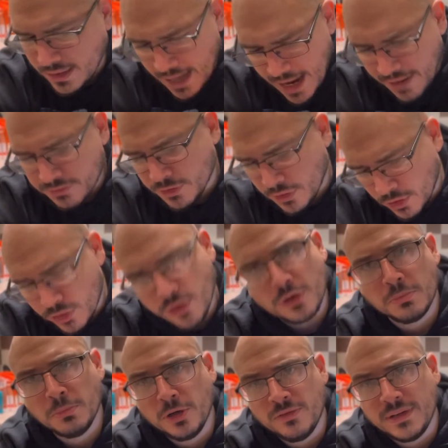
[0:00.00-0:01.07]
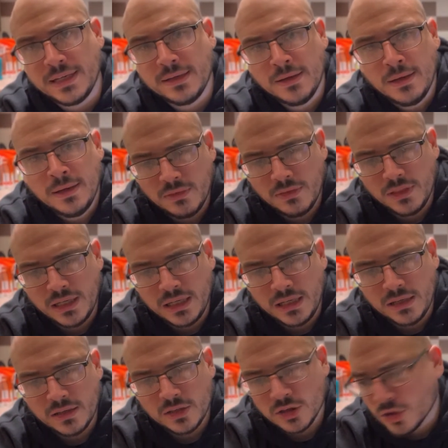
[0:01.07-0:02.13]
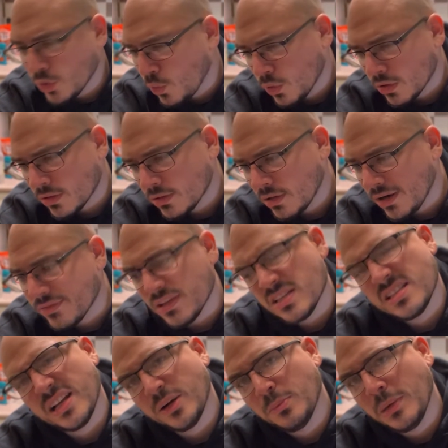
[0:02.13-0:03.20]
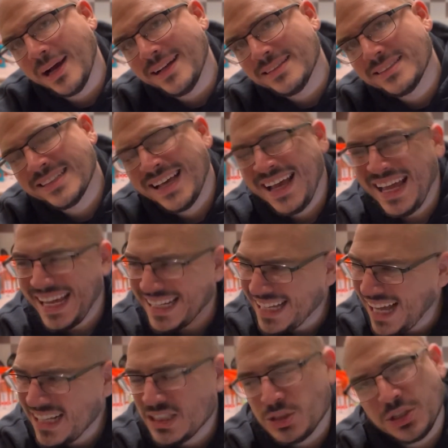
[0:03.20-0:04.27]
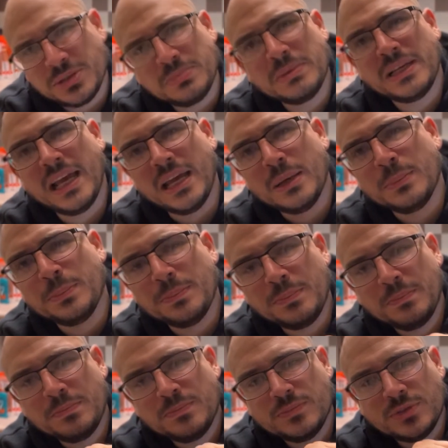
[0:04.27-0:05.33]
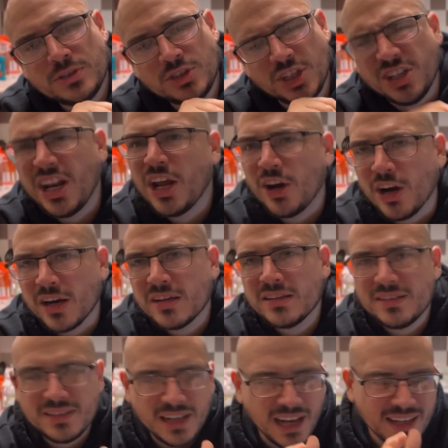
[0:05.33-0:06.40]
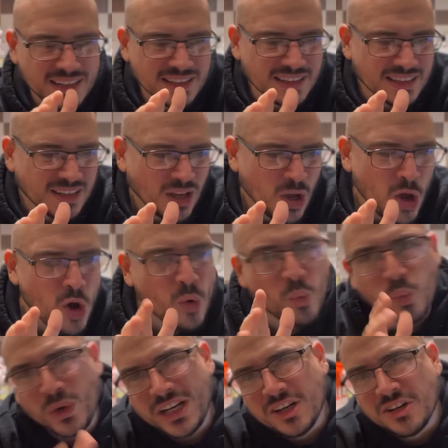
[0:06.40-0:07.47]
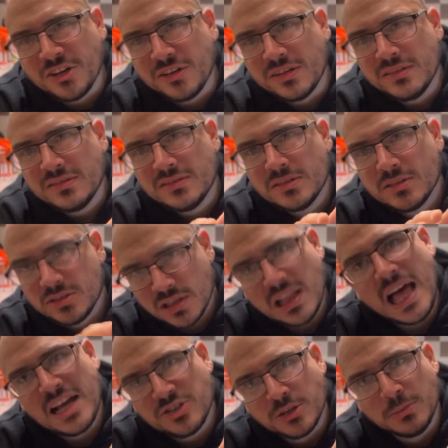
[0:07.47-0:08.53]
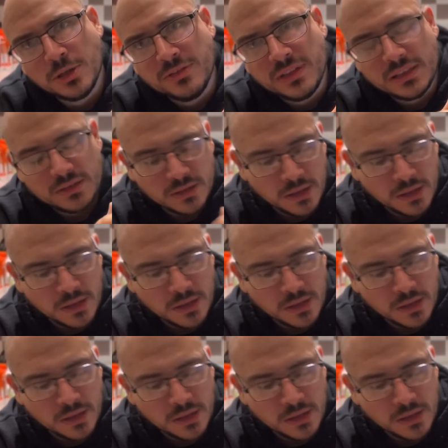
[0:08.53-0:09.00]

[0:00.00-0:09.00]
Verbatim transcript: after the third movie, the lore of the Cenobites, it kind of just became generic, kind of weird slasher movies.